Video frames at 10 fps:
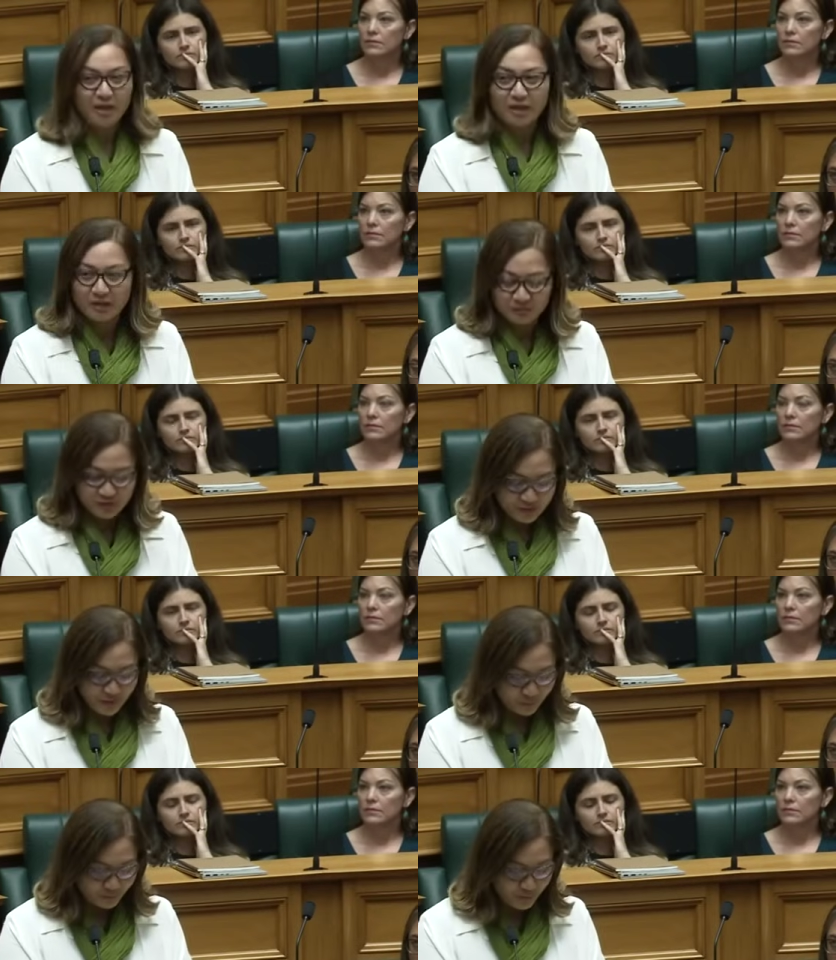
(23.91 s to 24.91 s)
Speaker 1: If
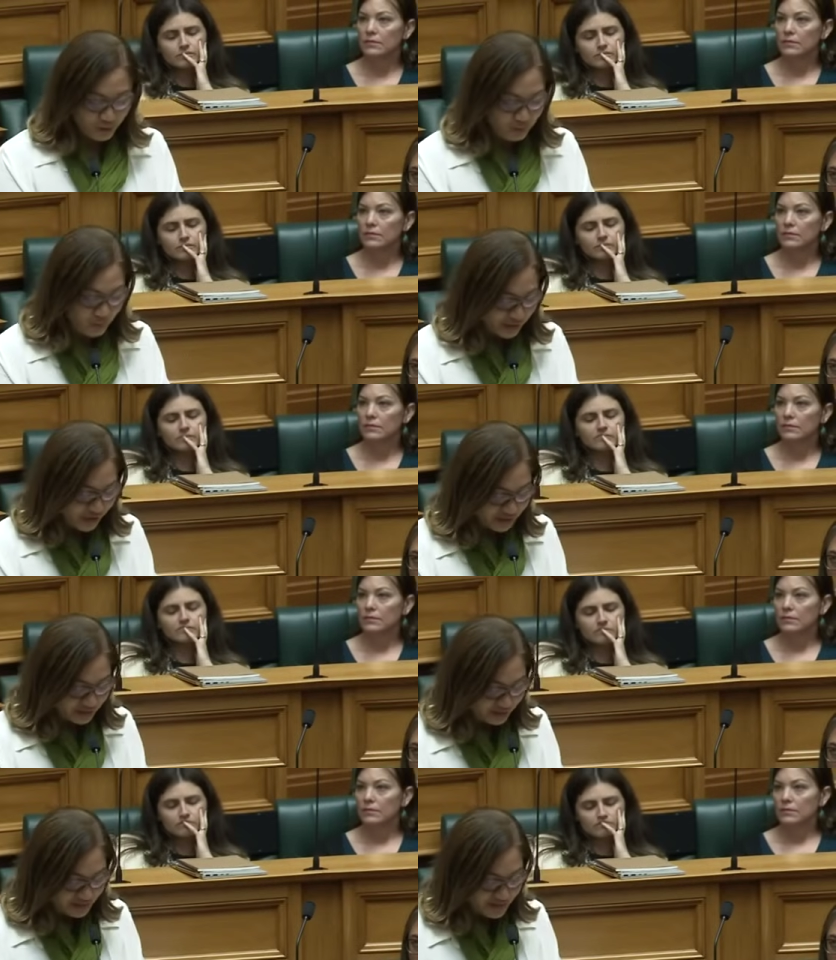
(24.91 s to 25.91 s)
so, what
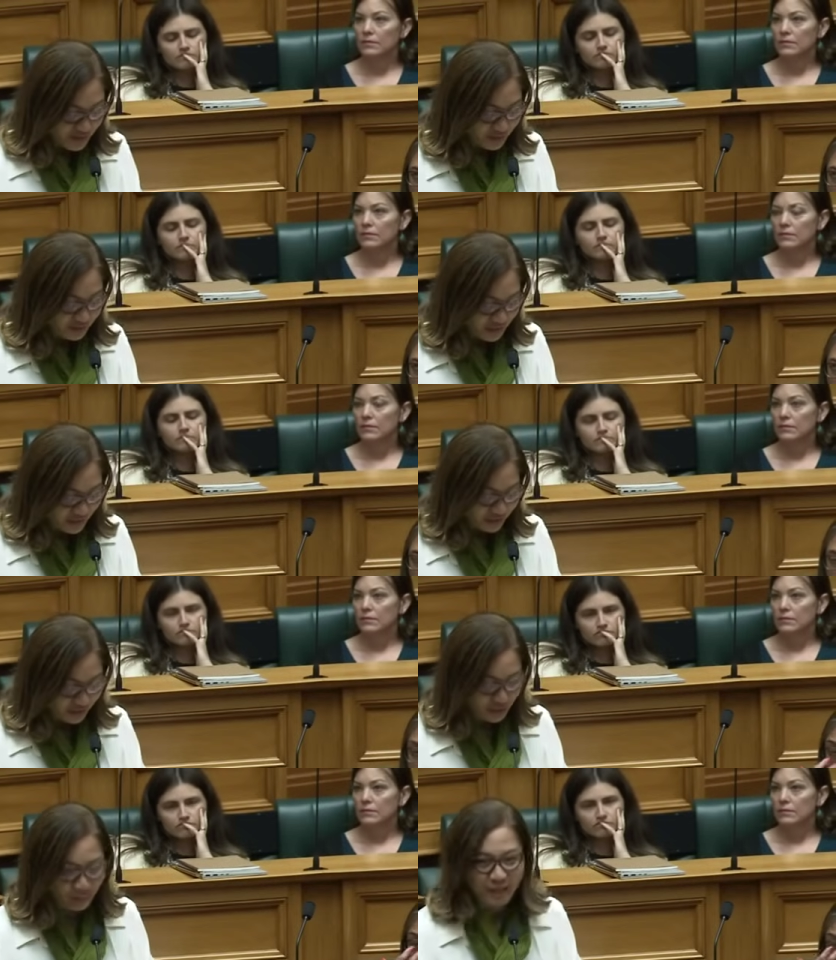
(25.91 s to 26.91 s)
actions, if
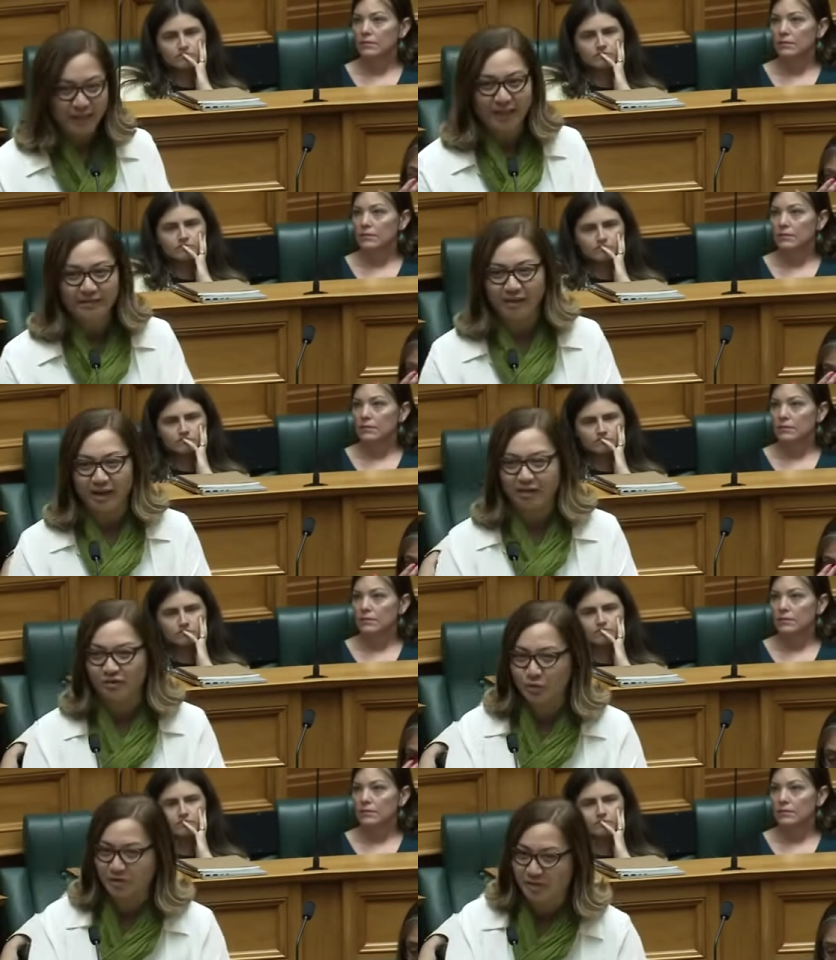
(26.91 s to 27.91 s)
any, will he take
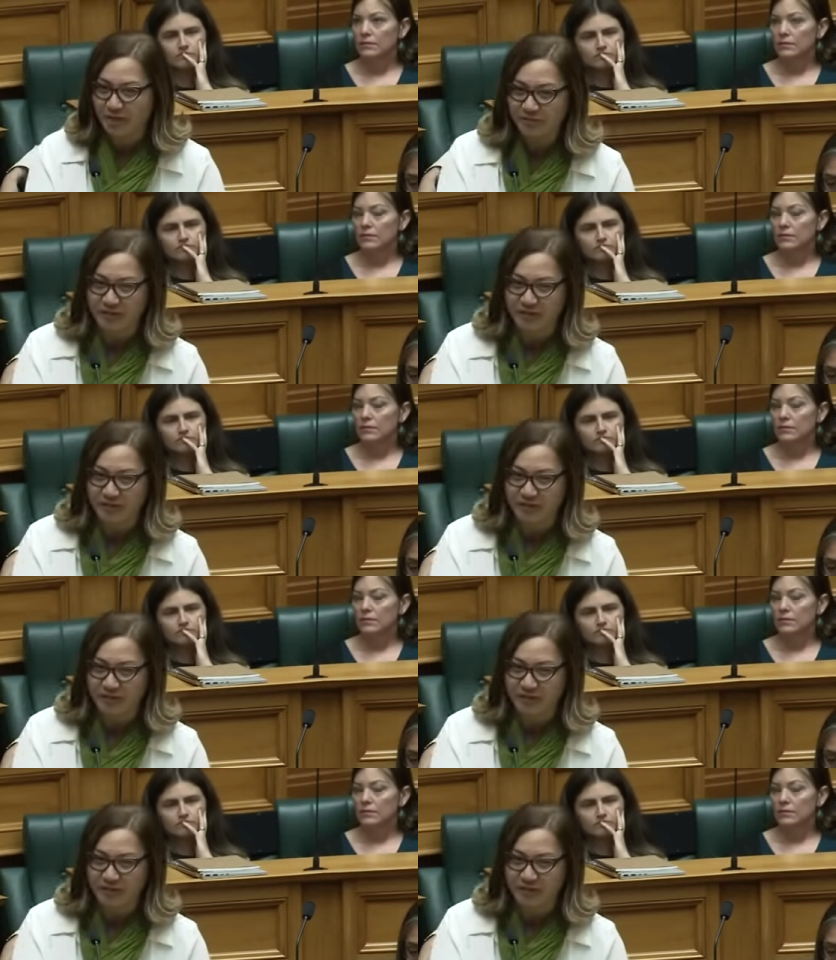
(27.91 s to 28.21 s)
to achieve